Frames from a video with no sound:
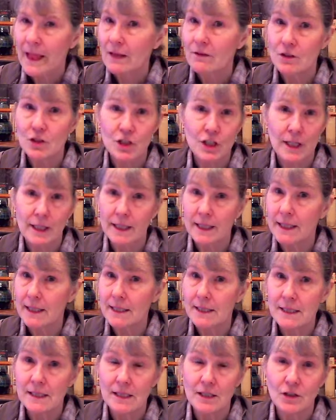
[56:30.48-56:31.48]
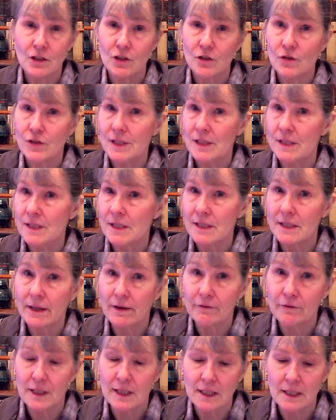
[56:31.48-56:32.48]
The shelling continues, it's
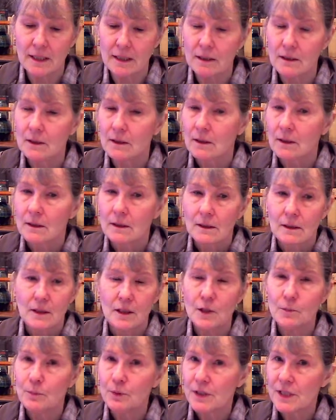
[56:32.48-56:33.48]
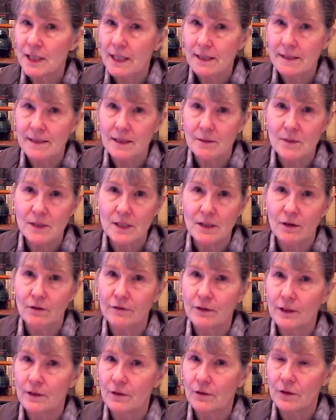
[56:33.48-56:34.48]
deafening. He protects
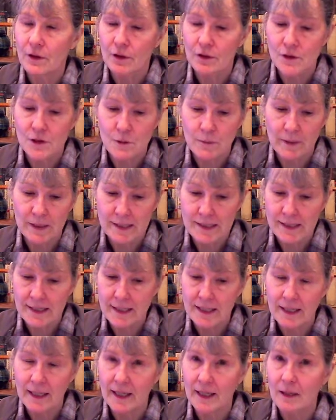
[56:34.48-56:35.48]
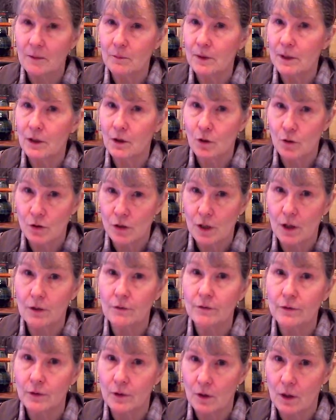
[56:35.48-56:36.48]
himself under there as best he can, but it goes
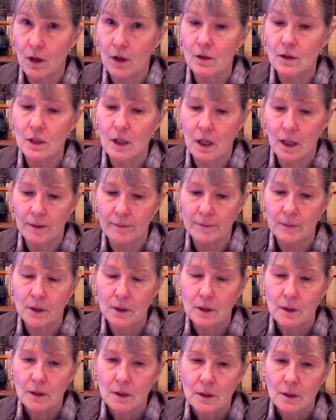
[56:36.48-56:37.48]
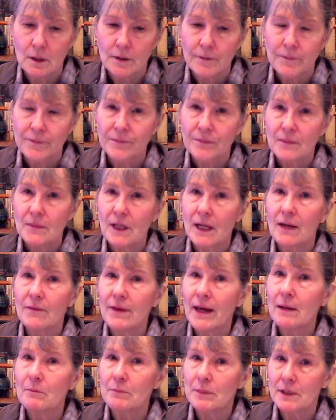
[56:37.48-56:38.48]
on for a long time. And
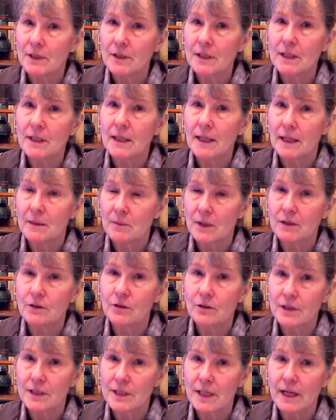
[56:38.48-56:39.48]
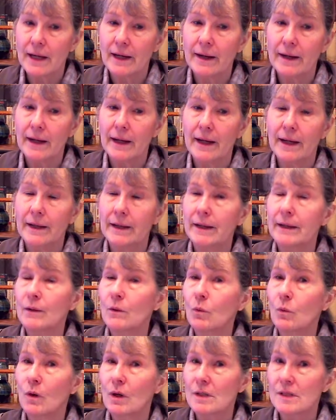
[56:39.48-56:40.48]
that building came under attack and
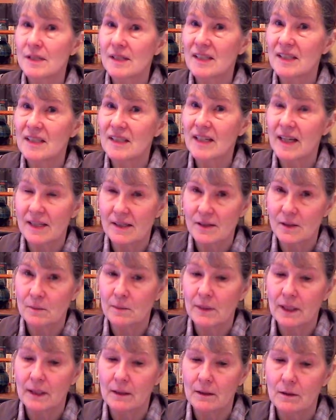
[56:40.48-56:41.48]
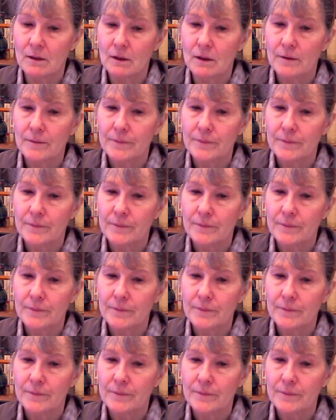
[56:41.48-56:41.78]
it was decimated.